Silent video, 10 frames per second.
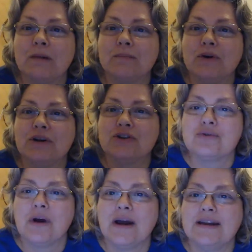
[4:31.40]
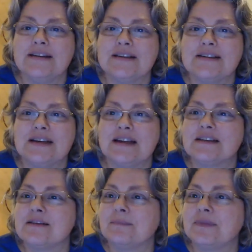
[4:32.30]
going to try to
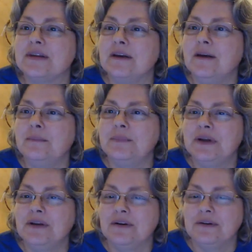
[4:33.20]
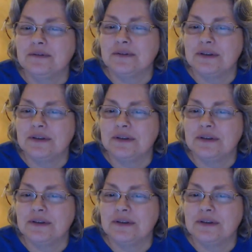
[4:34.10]
set something up here